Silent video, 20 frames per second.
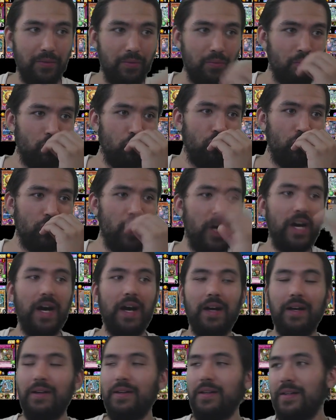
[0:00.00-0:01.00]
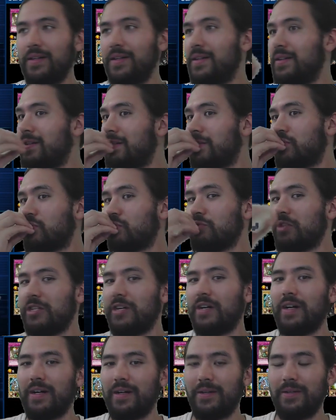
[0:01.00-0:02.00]
Mwah!
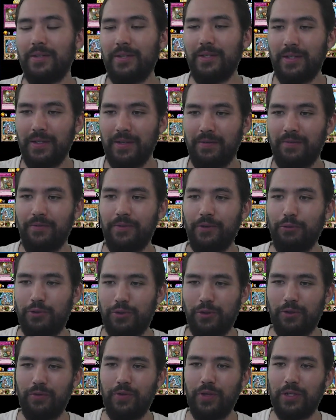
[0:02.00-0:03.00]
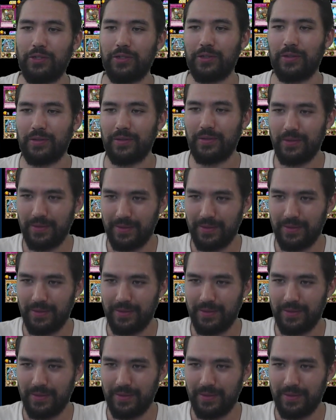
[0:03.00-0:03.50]
Mwah! Future vision.